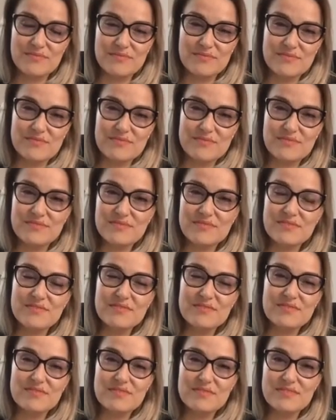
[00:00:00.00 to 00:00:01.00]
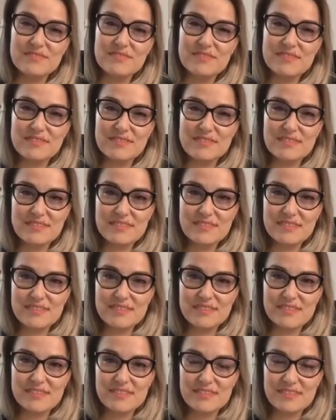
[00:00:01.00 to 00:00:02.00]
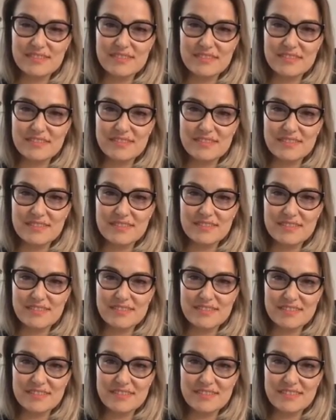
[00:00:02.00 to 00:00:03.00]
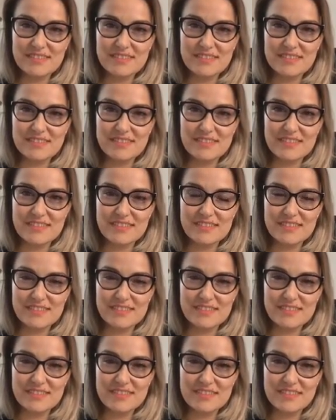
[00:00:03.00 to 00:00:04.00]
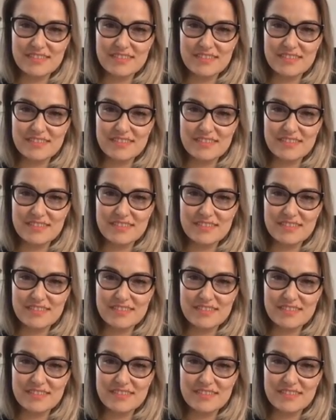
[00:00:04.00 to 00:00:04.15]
This person isn't speaking.